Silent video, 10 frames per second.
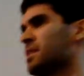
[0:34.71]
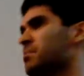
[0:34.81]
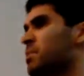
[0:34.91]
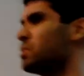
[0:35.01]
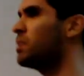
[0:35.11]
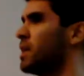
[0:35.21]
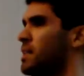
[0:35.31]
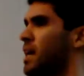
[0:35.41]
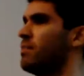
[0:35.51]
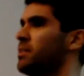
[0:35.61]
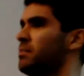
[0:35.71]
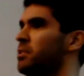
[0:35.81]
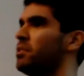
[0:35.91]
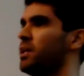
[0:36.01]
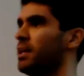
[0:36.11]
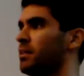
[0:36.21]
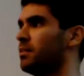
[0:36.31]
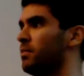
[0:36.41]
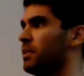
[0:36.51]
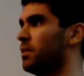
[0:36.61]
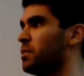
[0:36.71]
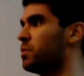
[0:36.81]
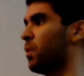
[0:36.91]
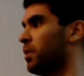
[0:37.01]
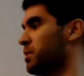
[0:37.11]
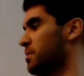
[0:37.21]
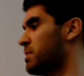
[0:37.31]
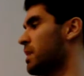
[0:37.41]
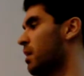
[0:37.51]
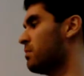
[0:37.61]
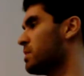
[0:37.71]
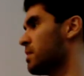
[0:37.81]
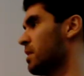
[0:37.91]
I spent 2 days having them create the video tutorials themselves,